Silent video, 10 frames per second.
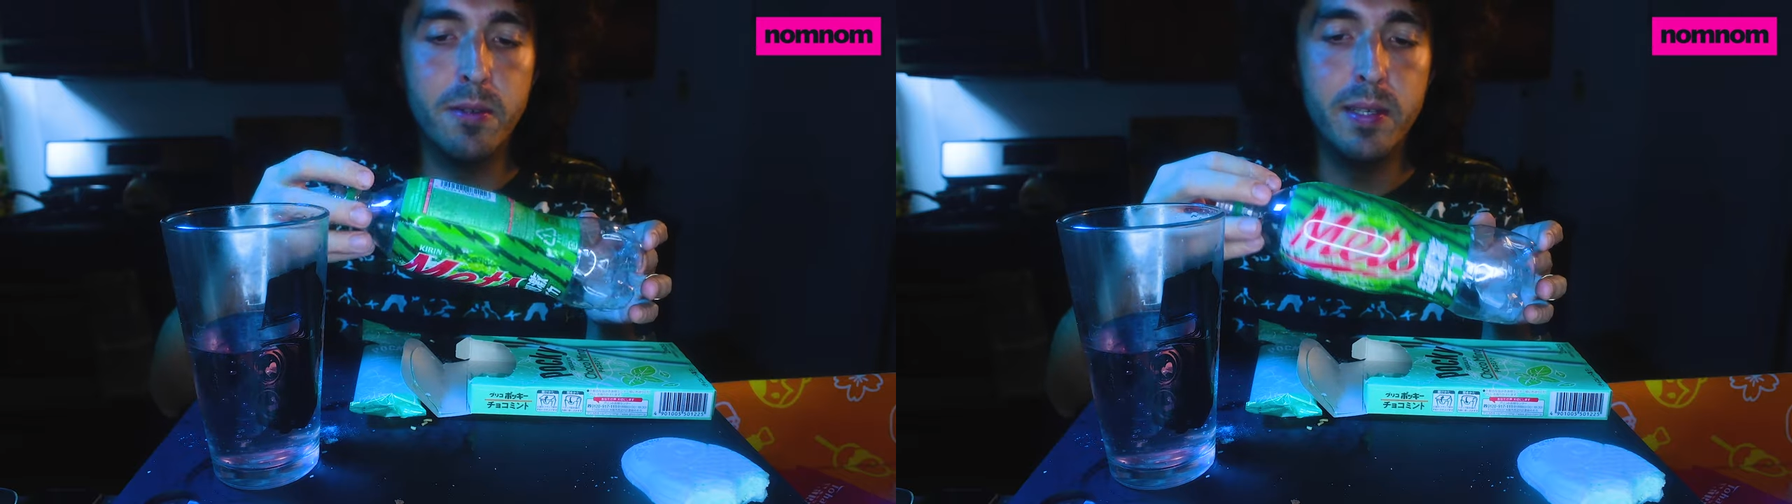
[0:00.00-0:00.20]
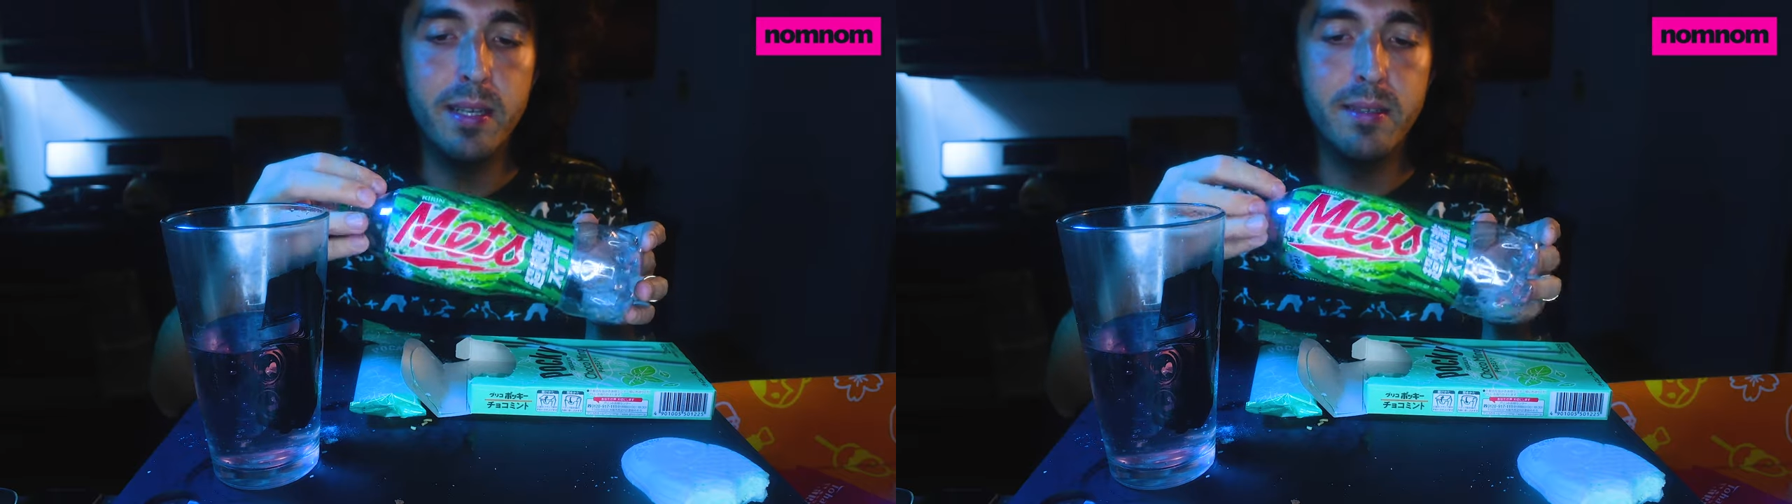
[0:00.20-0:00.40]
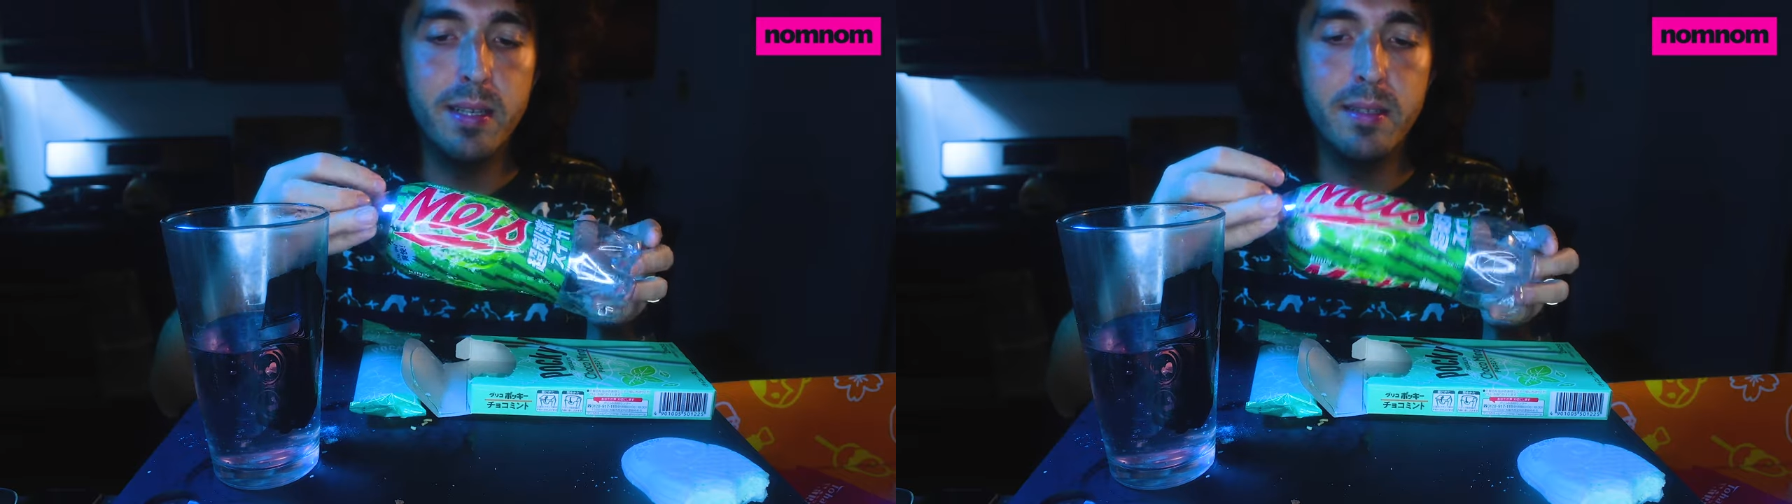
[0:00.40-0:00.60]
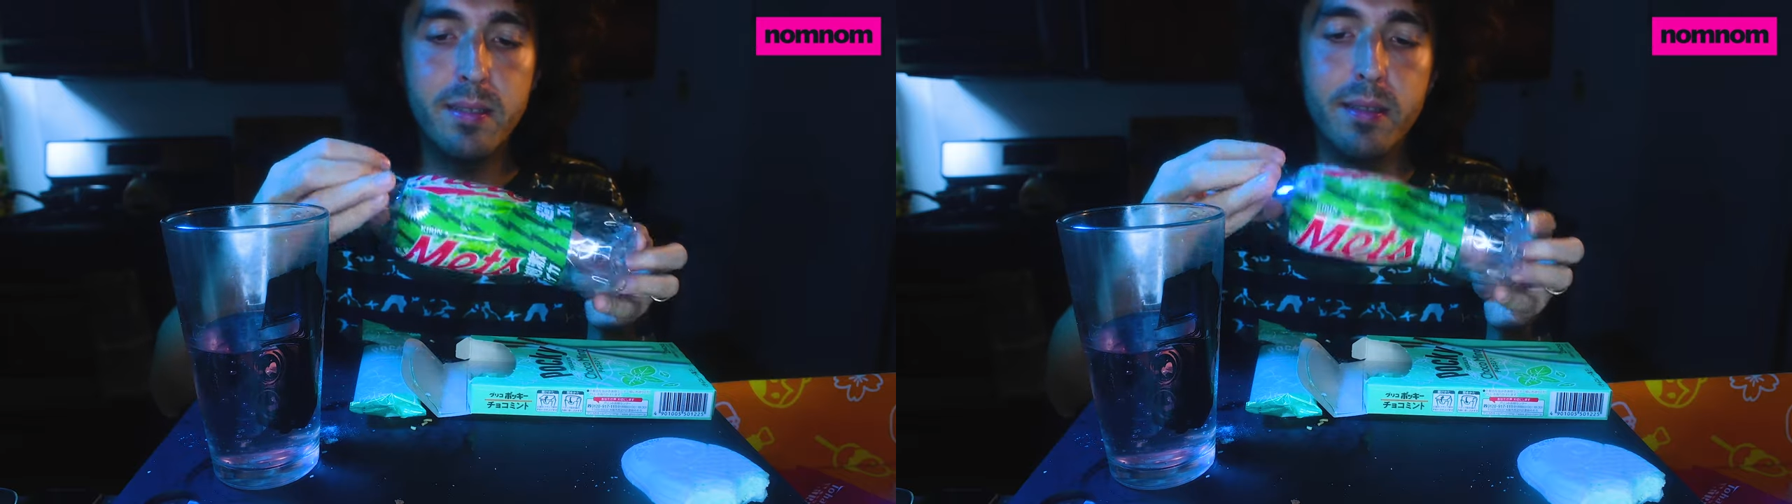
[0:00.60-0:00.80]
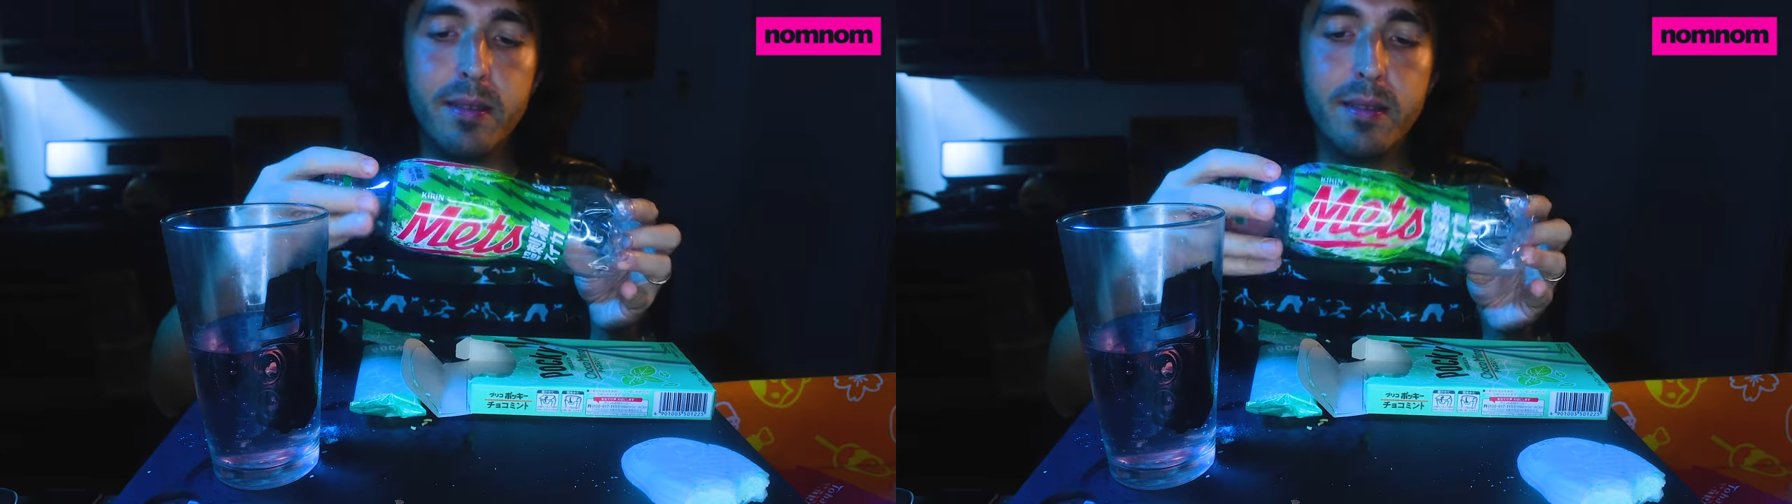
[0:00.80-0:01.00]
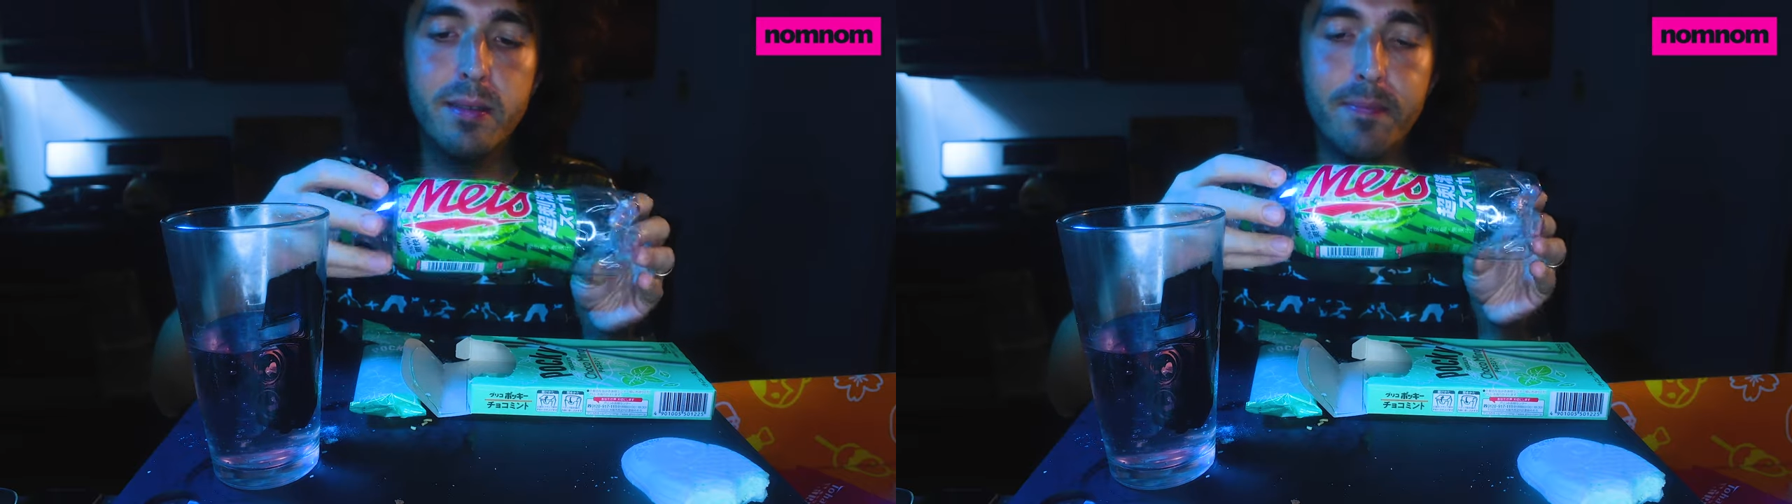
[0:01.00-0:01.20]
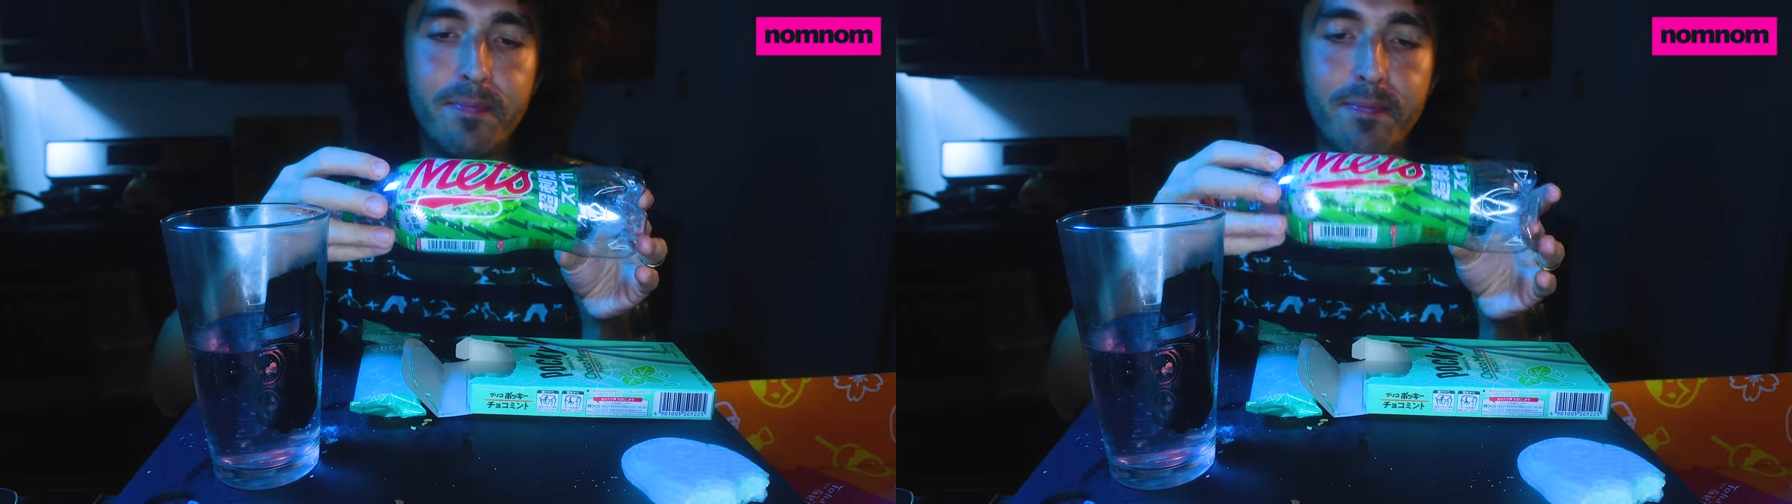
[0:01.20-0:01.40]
the United States, because